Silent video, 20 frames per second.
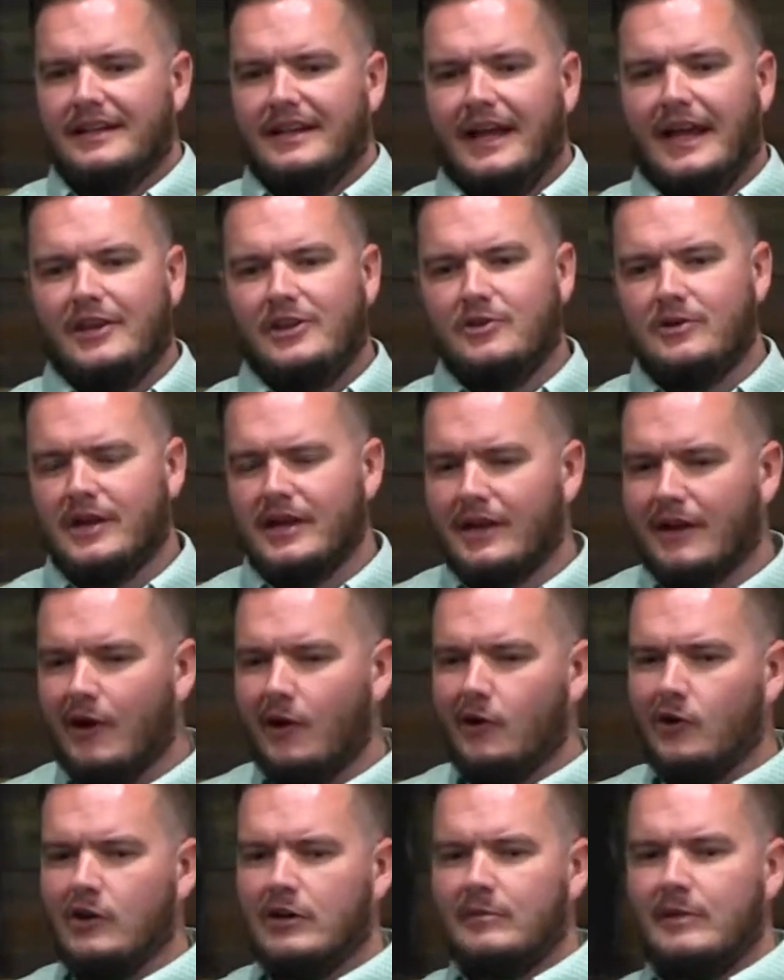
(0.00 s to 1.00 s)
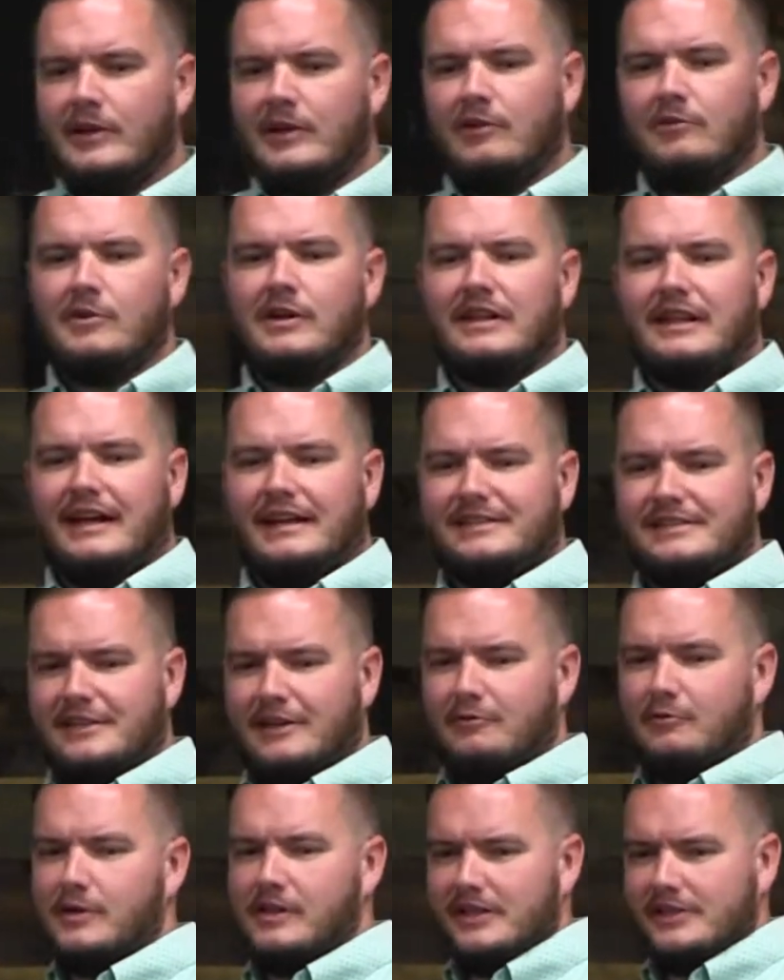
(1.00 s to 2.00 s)
and you get home and you realize that
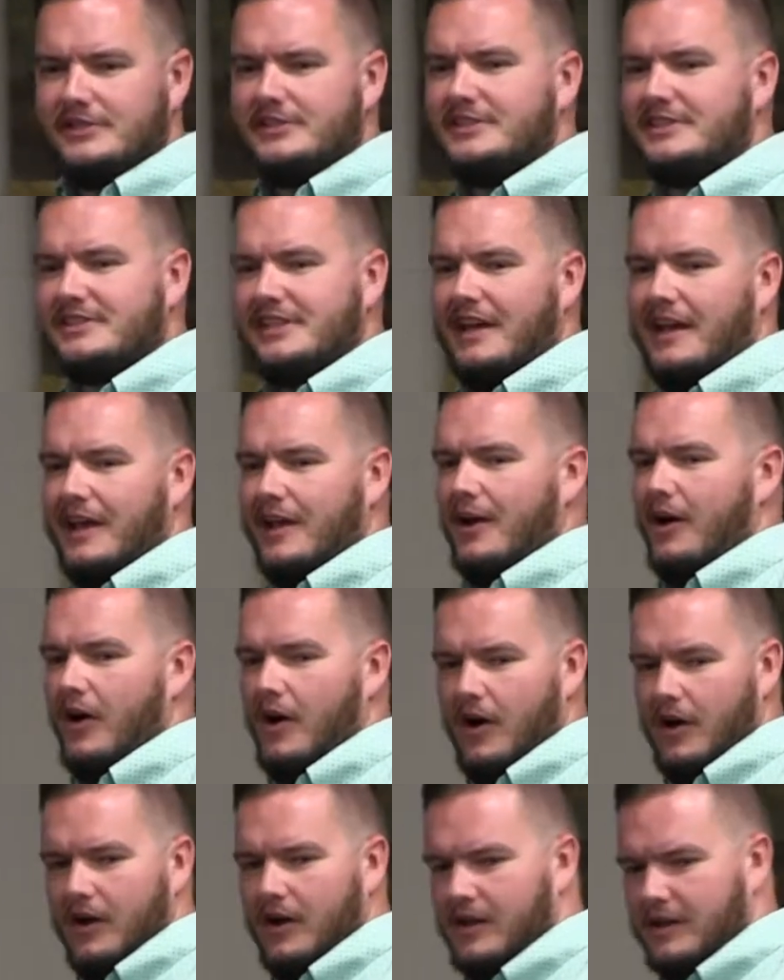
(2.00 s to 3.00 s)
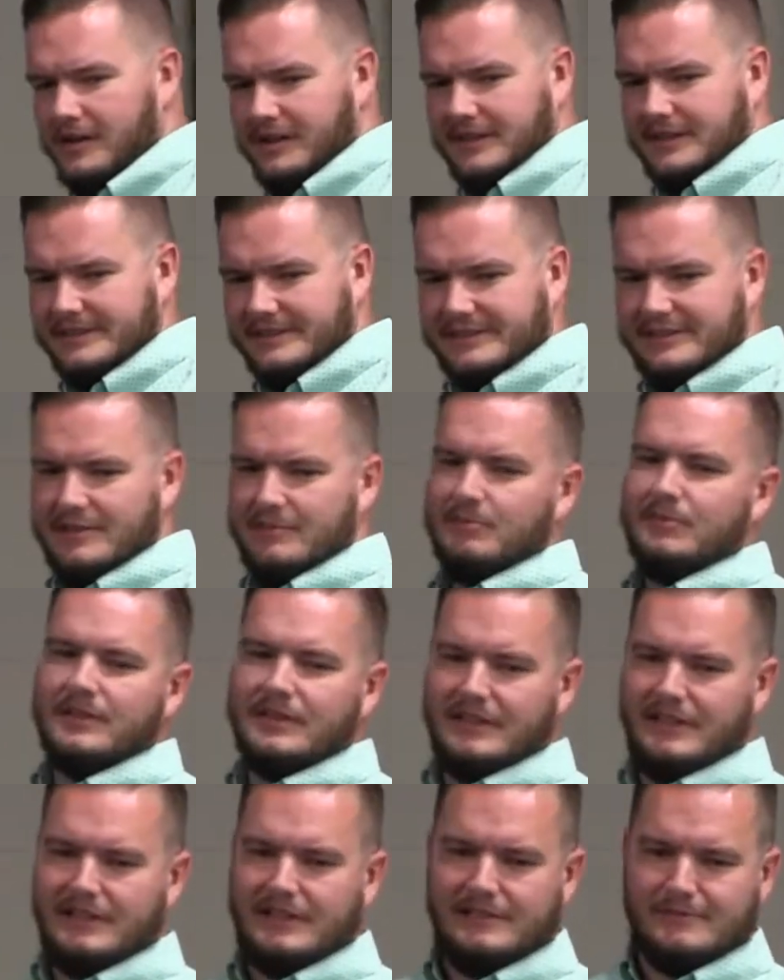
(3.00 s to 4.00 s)
it really should say all
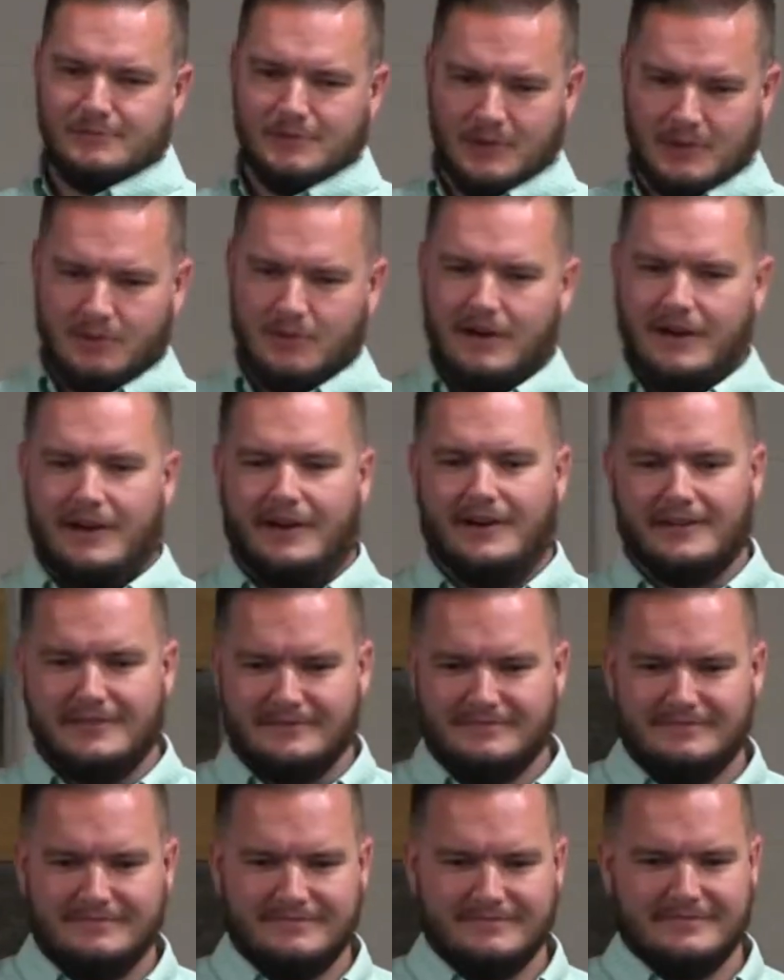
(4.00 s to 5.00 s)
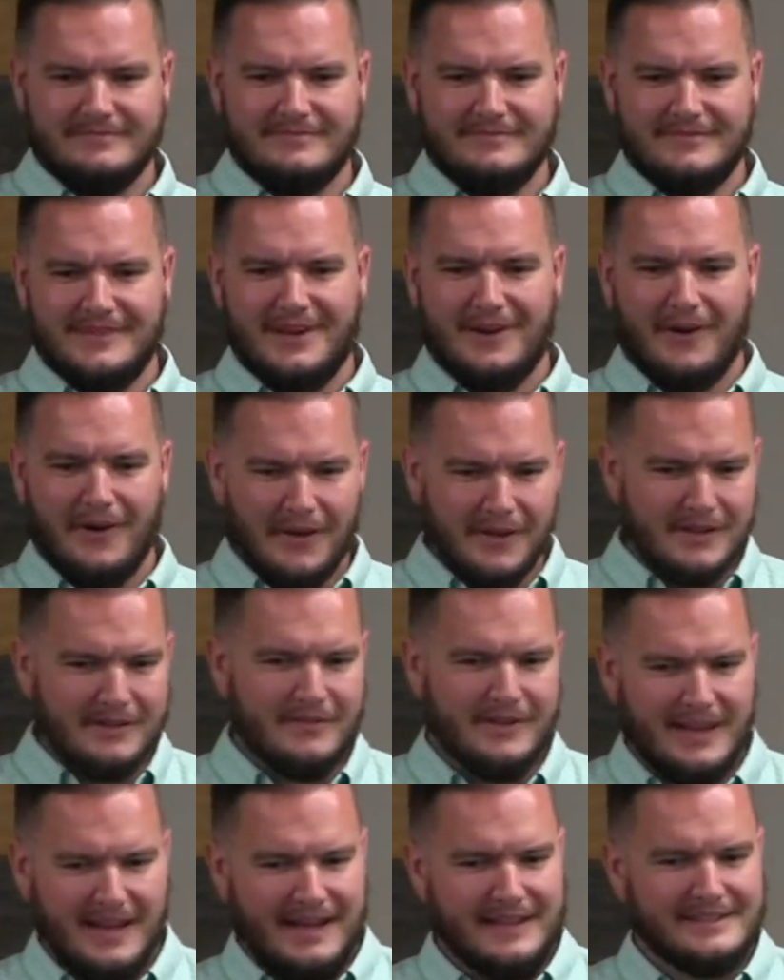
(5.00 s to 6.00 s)
assembly required, that all of
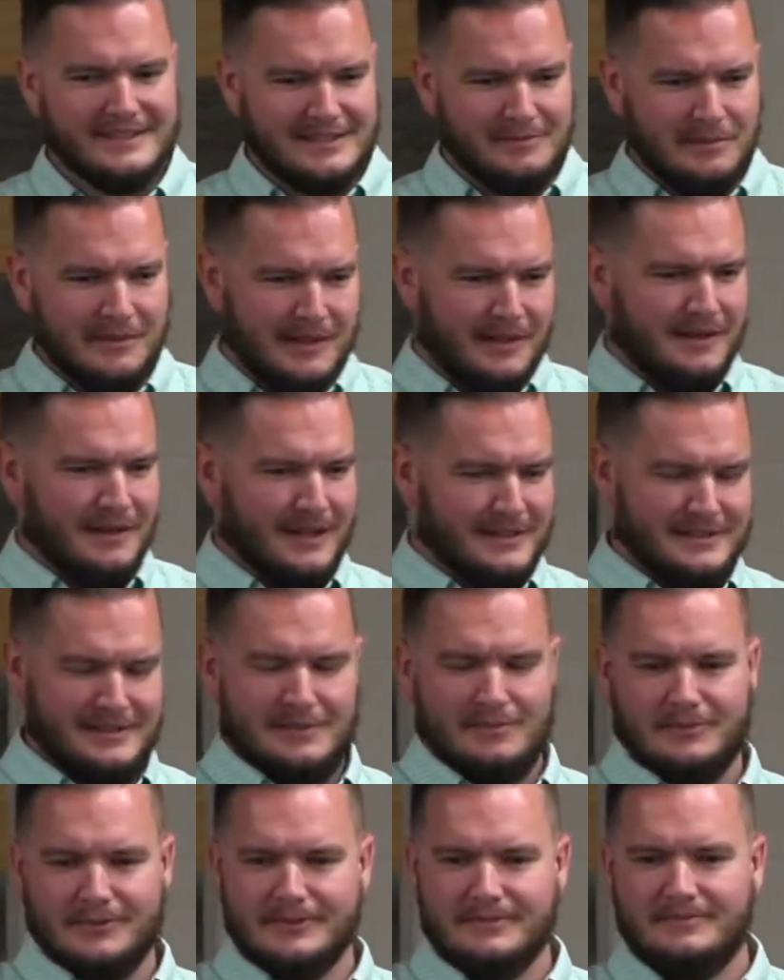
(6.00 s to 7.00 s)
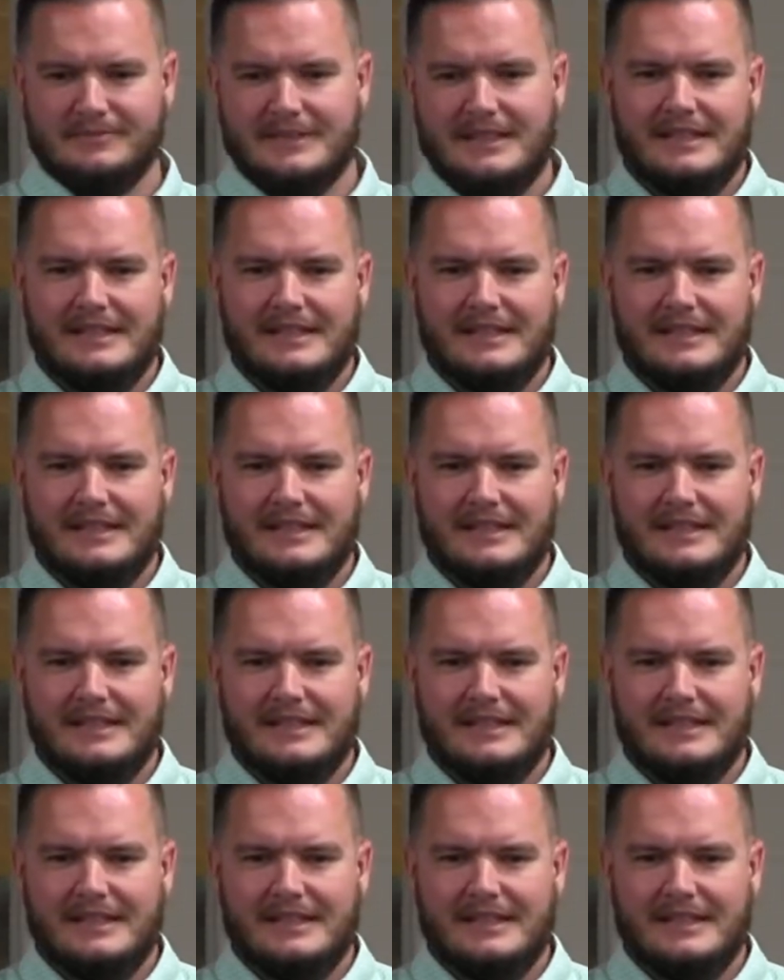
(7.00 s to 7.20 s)
it has to be assembled?